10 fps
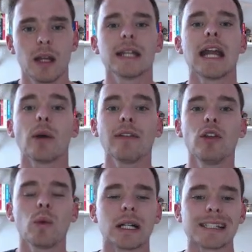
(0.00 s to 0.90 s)
Now, if
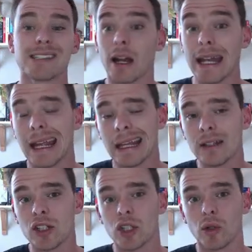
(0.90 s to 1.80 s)
you are signing
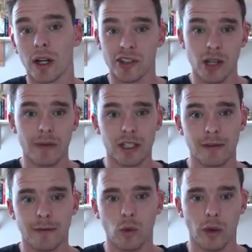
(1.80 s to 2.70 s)
into a service
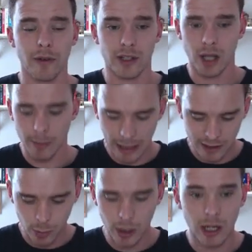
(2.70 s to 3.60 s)
for the first time, let's
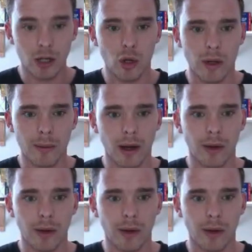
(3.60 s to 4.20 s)
put in a new email